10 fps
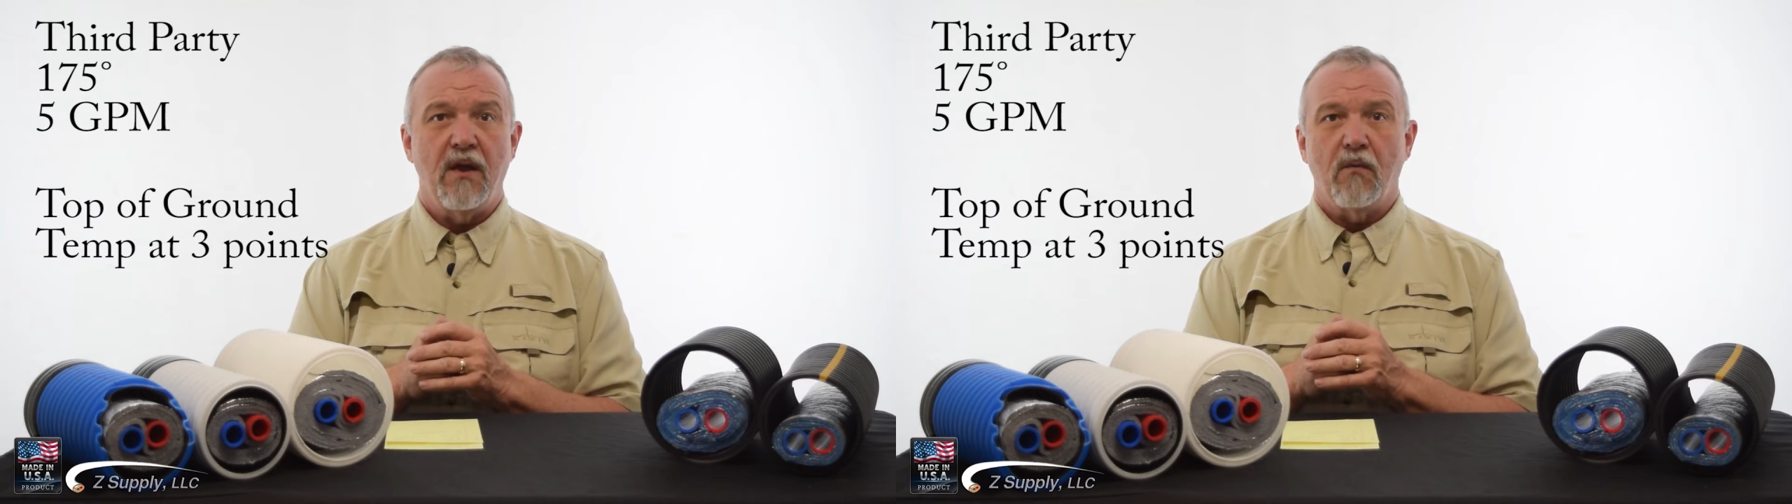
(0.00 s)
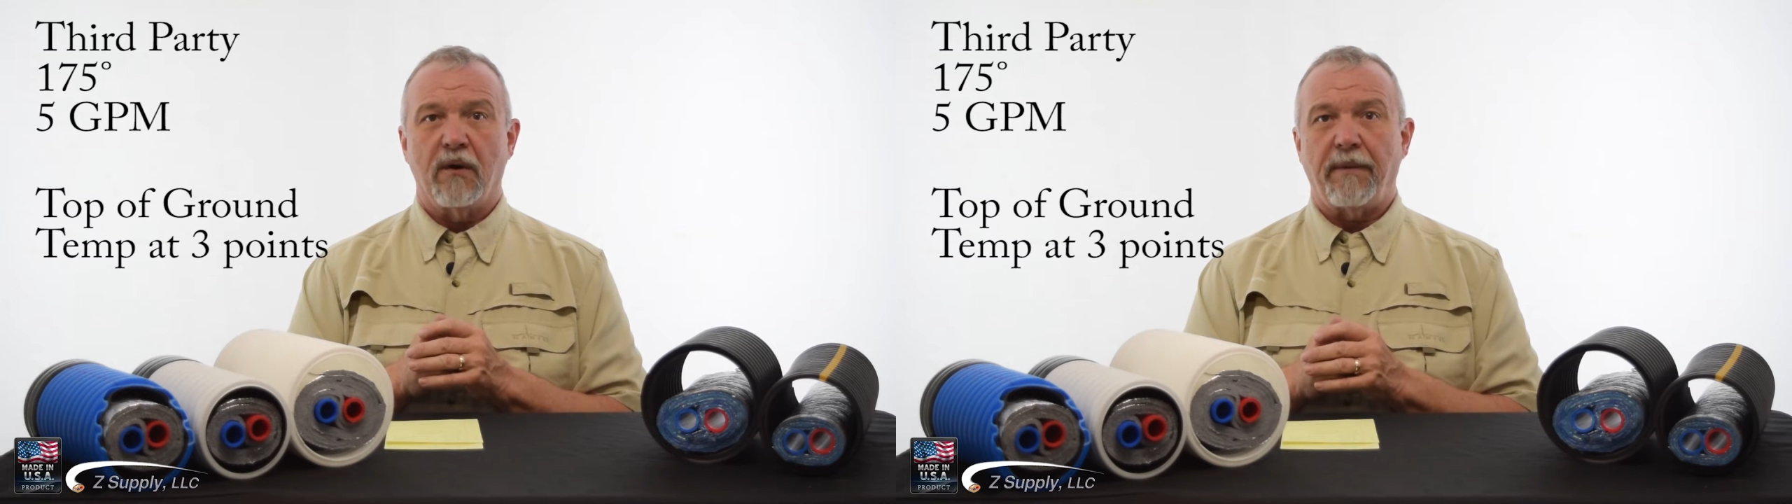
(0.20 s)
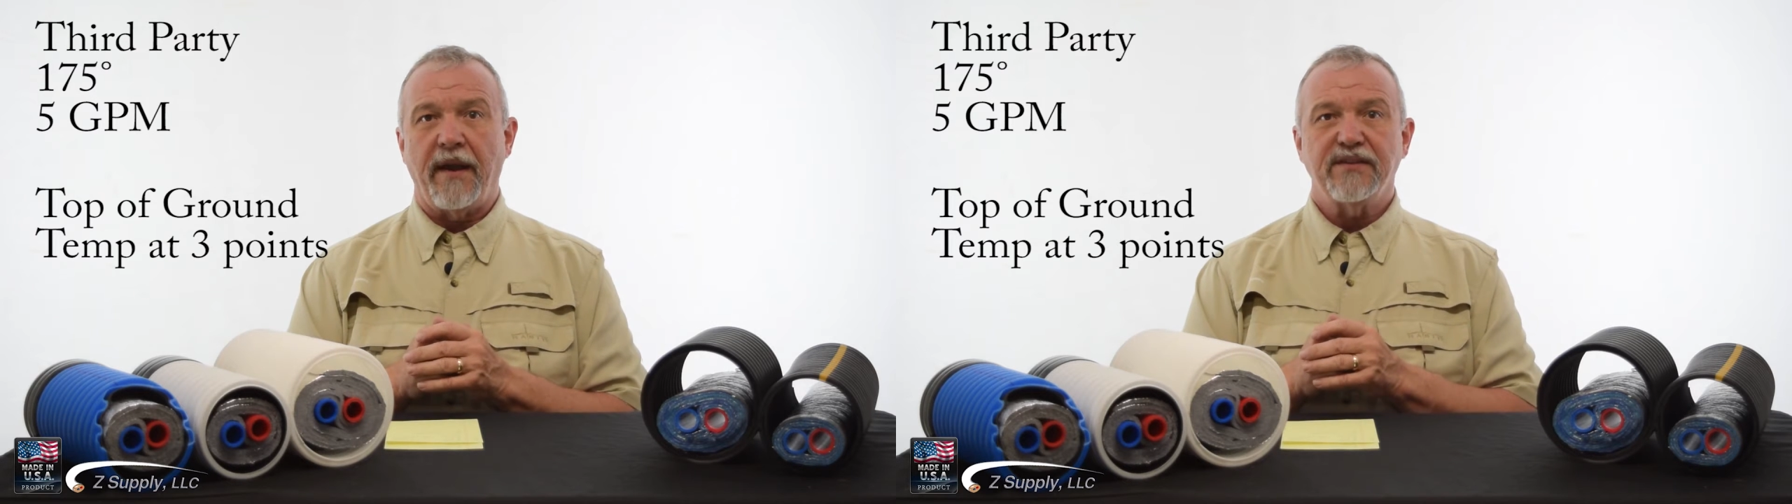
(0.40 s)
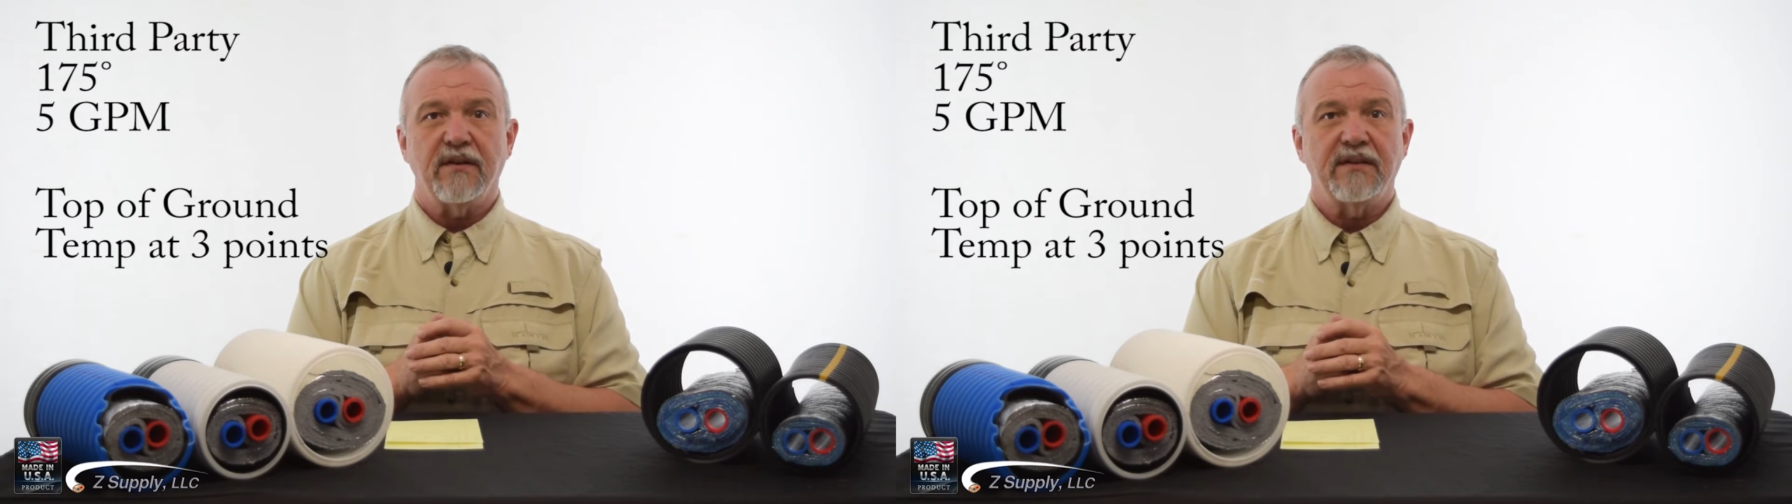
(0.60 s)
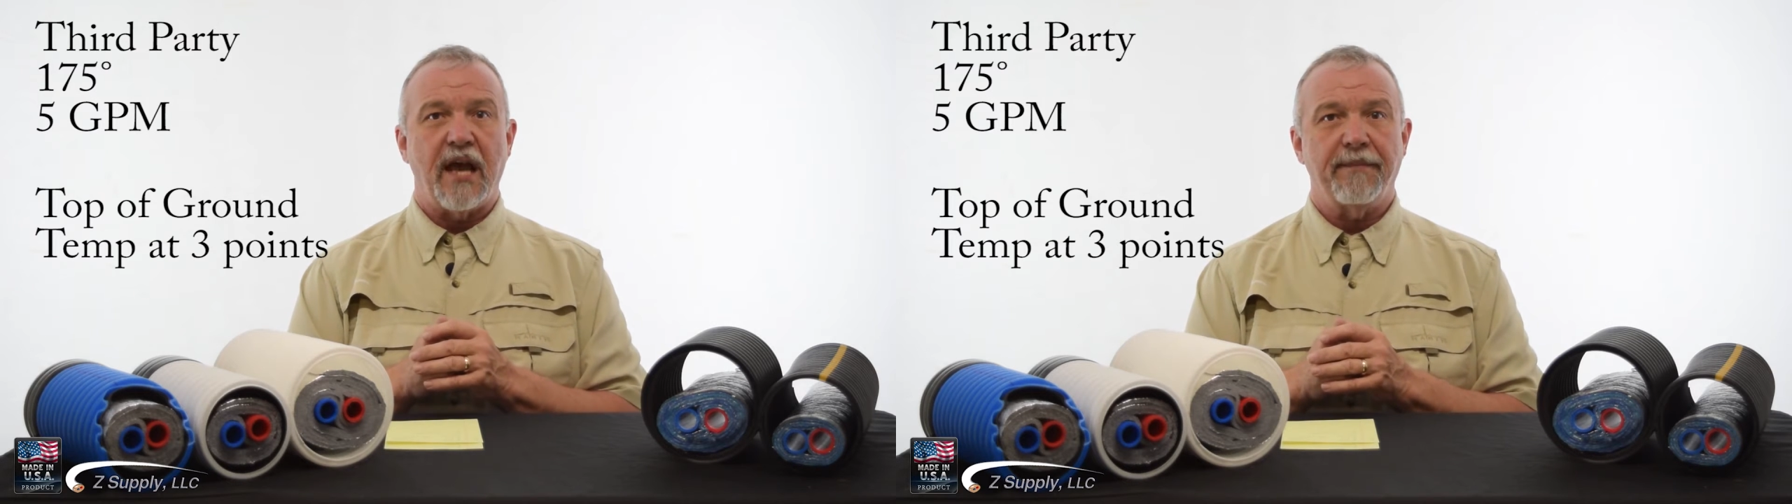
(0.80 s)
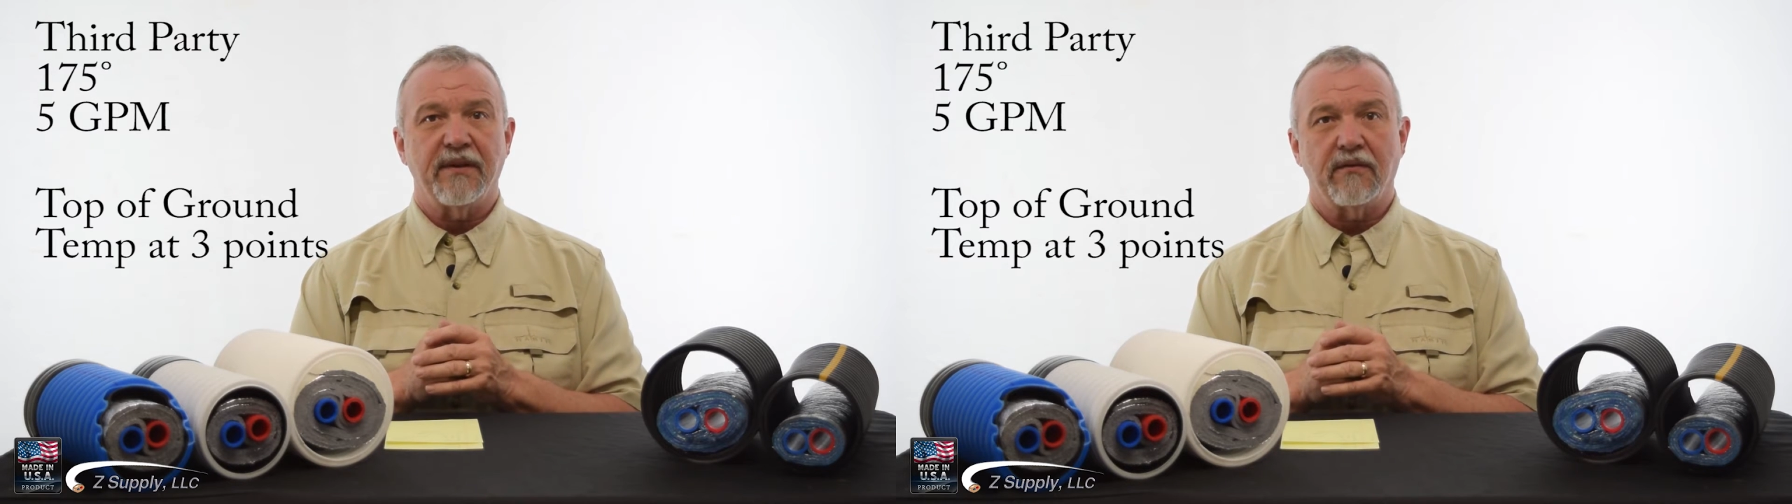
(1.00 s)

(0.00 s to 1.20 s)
were placed on top of the